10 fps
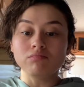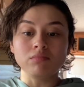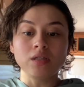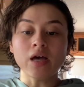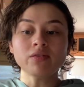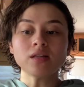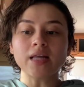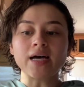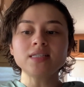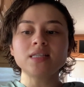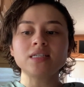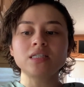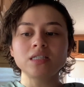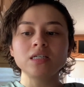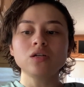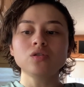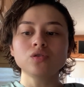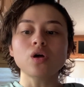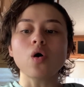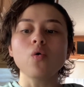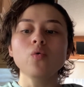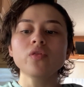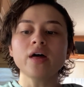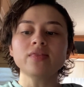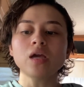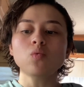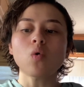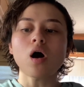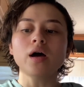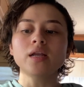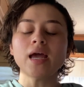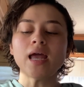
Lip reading: nonetheless, they still know that they want